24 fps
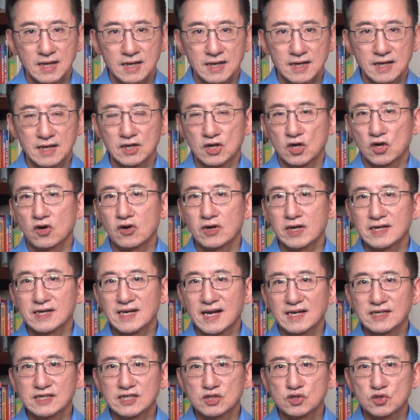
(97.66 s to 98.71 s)
In the early
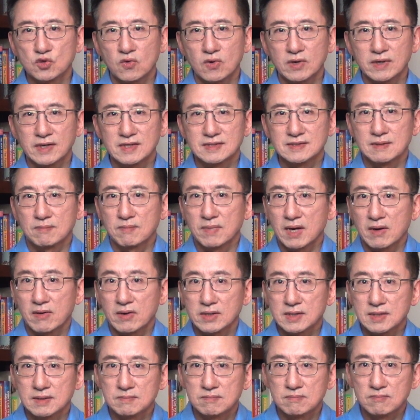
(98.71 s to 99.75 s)
1920s,
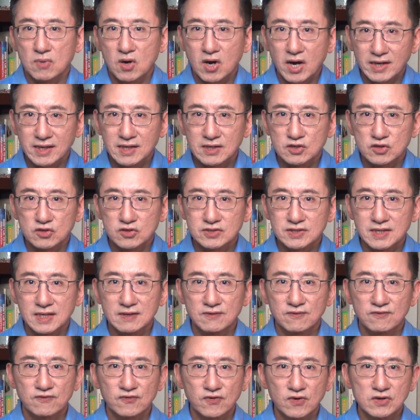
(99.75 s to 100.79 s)
American marketers,
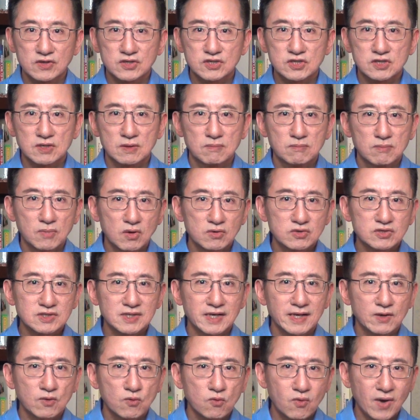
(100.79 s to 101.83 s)
at first
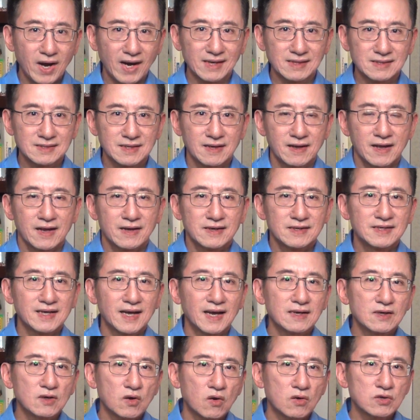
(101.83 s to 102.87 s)
mostly white,
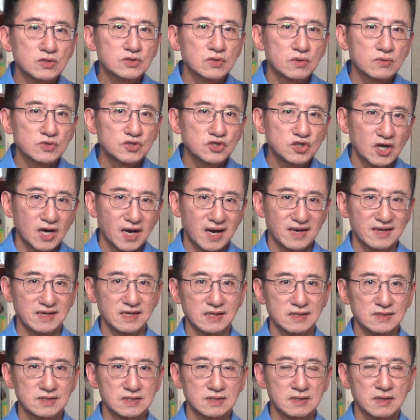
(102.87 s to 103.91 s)
then also
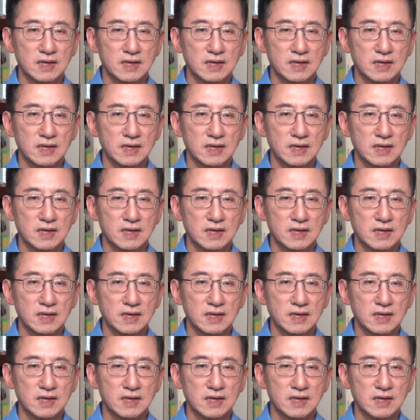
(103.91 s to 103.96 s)
Chinese,